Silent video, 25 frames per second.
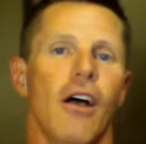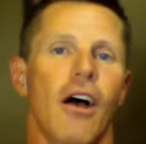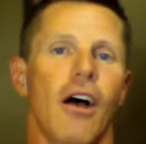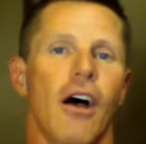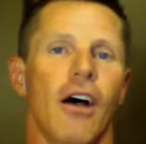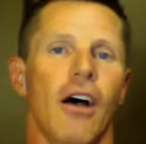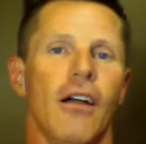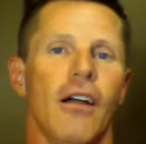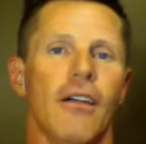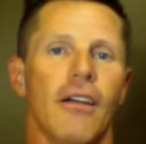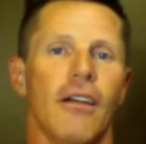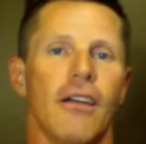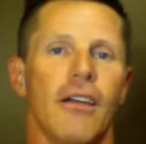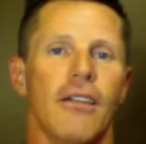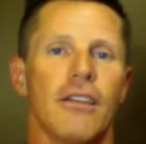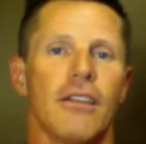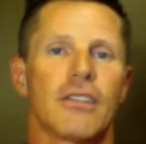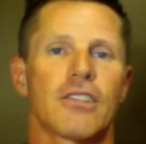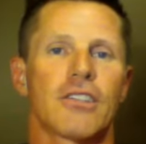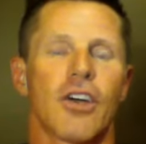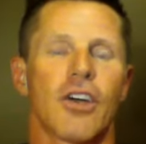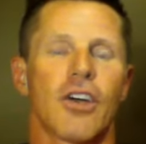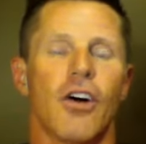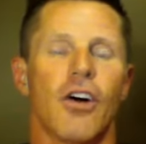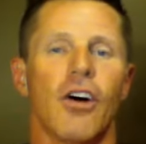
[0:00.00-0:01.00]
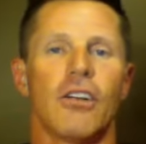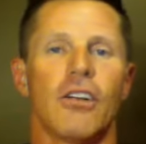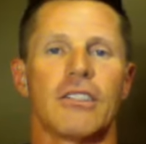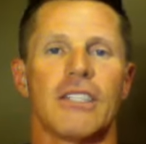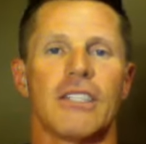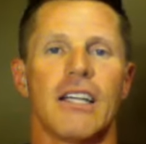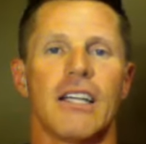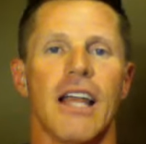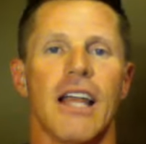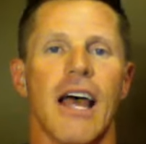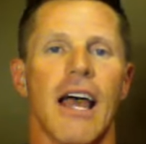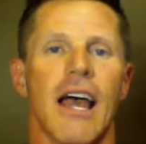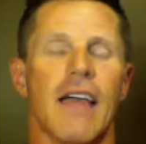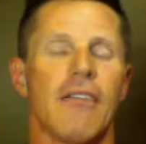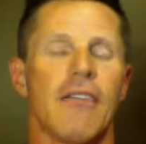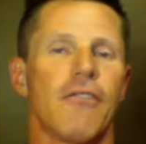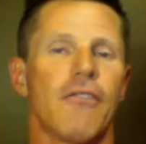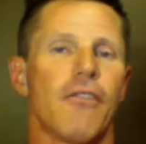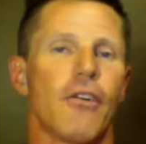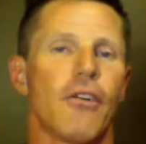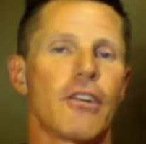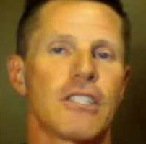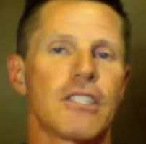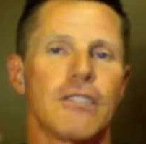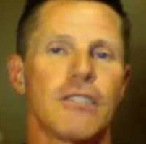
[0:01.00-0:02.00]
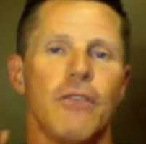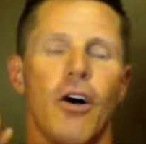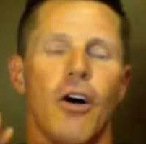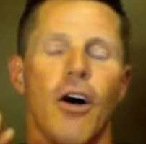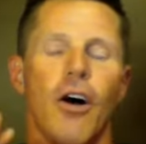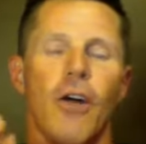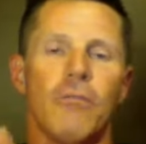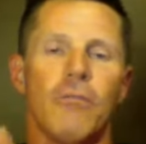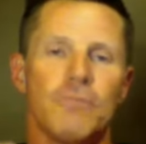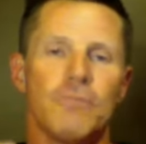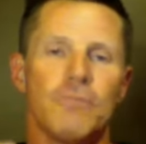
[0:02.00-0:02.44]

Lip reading: on this call tonight. First of all,